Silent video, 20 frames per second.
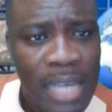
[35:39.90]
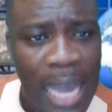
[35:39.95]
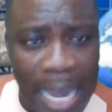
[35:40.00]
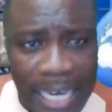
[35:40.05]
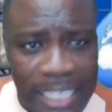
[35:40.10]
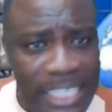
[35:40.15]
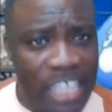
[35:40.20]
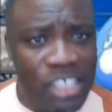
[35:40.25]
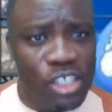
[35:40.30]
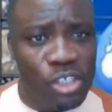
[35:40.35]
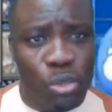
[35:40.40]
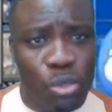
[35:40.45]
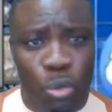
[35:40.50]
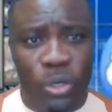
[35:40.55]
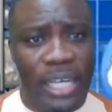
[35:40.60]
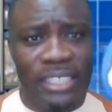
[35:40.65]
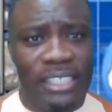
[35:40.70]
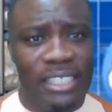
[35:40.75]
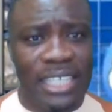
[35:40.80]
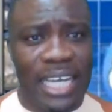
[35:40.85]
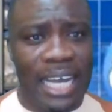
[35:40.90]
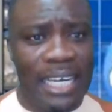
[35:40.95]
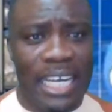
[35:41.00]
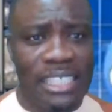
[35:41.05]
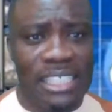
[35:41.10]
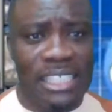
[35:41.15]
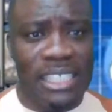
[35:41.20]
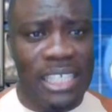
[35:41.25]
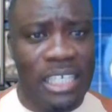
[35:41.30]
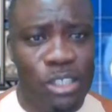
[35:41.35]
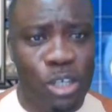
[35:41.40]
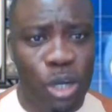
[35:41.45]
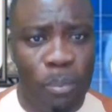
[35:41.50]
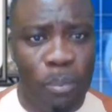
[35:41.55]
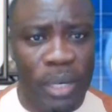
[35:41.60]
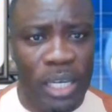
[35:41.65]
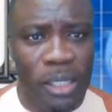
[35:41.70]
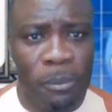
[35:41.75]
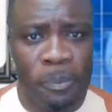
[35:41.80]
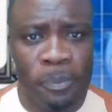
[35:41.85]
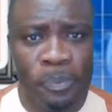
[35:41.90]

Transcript: Are there students here listening to me?